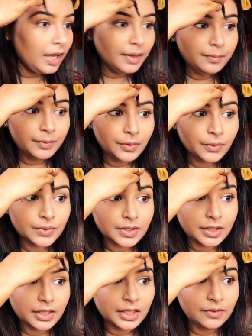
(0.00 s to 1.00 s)

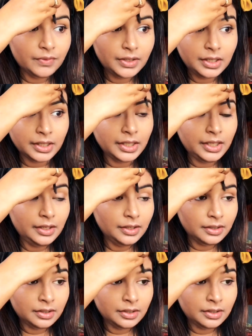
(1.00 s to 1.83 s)
eyebrows evenly.